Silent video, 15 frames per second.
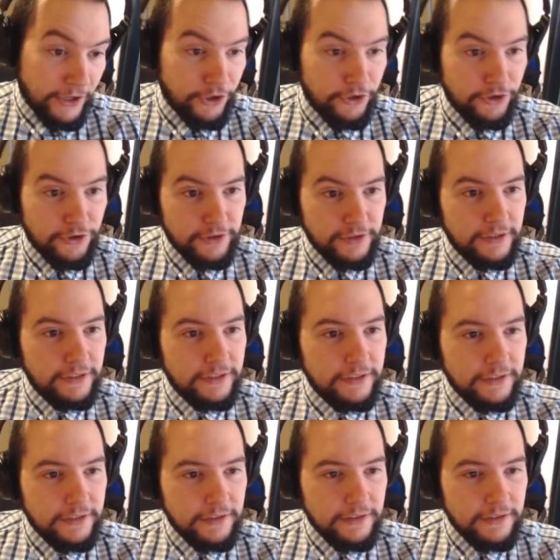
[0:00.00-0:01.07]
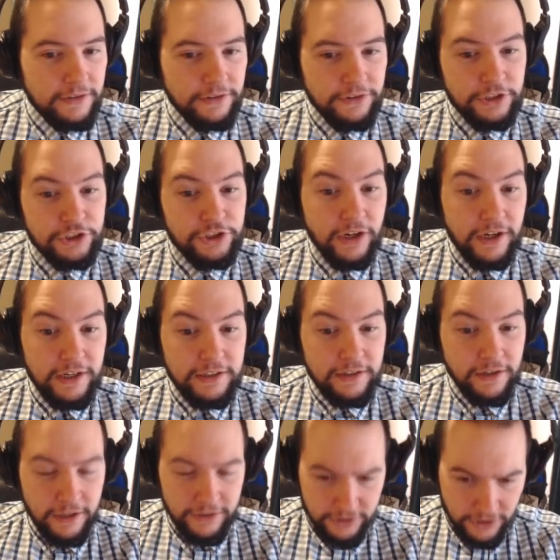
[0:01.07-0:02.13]
good.
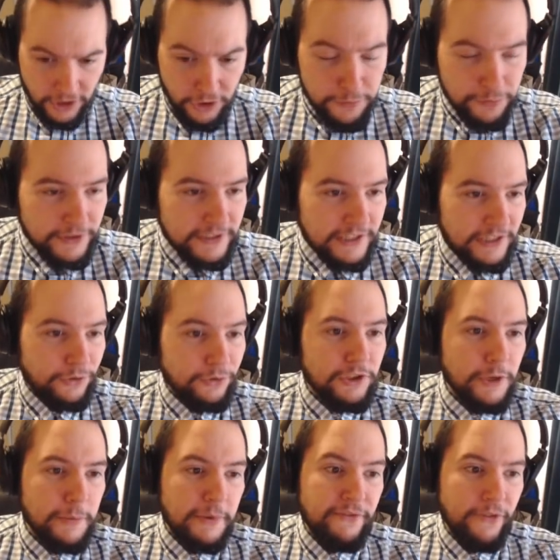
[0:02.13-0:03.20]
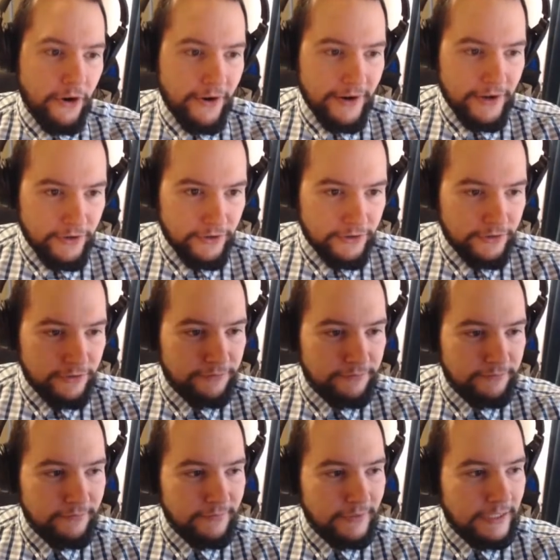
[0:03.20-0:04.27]
The Toad Prince can also be very good.
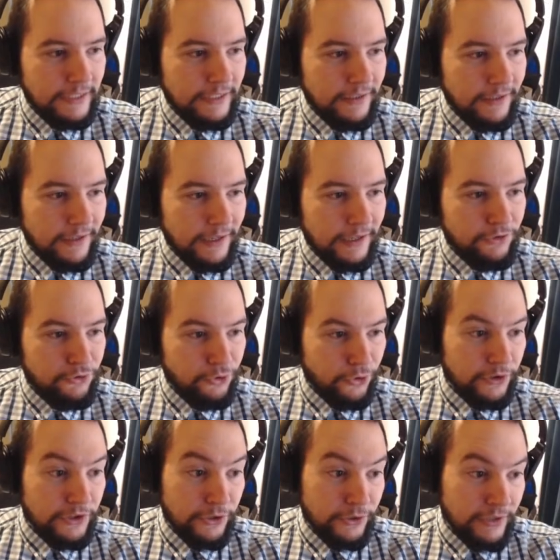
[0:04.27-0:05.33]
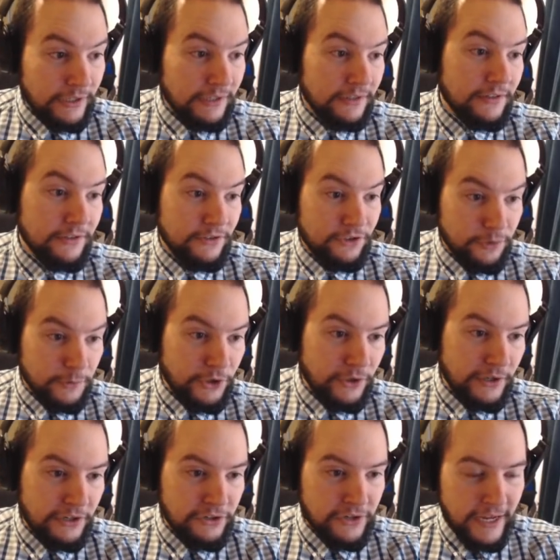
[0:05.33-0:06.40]
Draw a unit, consume a unit
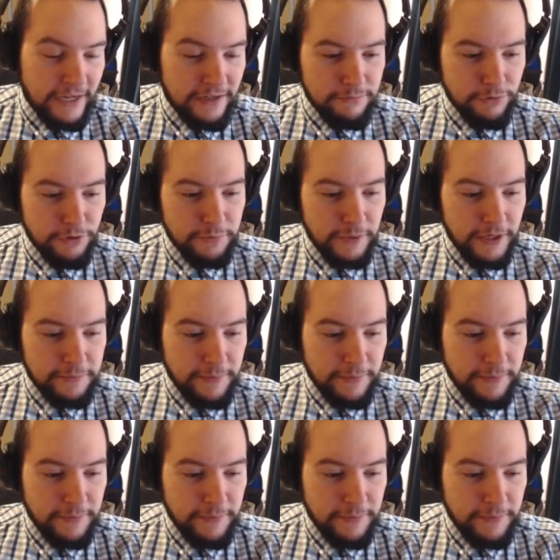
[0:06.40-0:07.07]
in your hand and boost by its